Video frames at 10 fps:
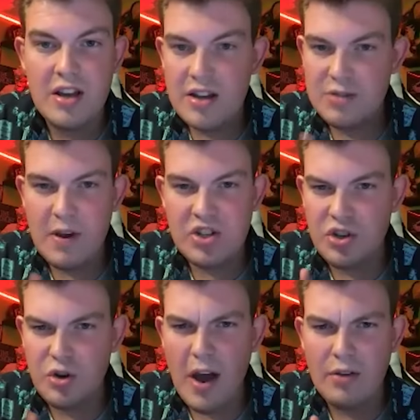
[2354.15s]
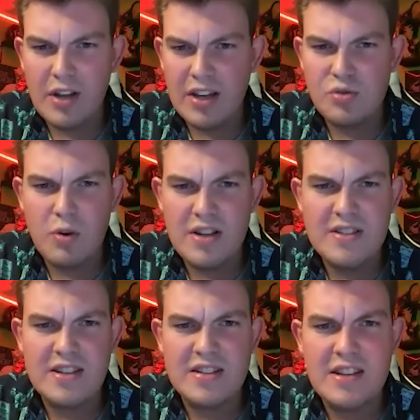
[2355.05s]
especially around like
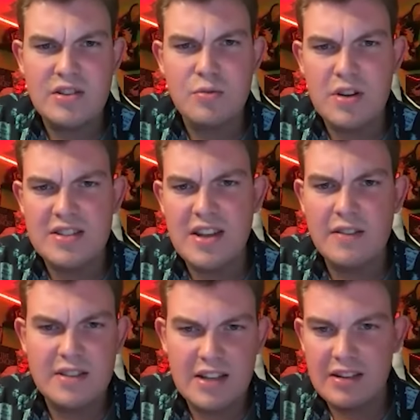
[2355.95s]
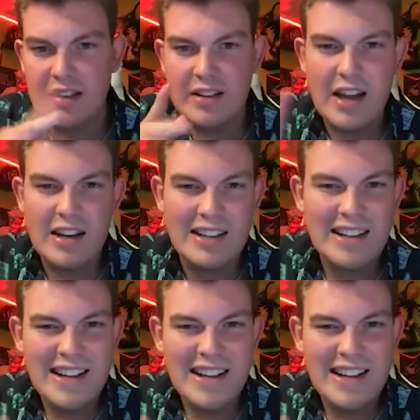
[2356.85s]
2016, 2017. Then kind of,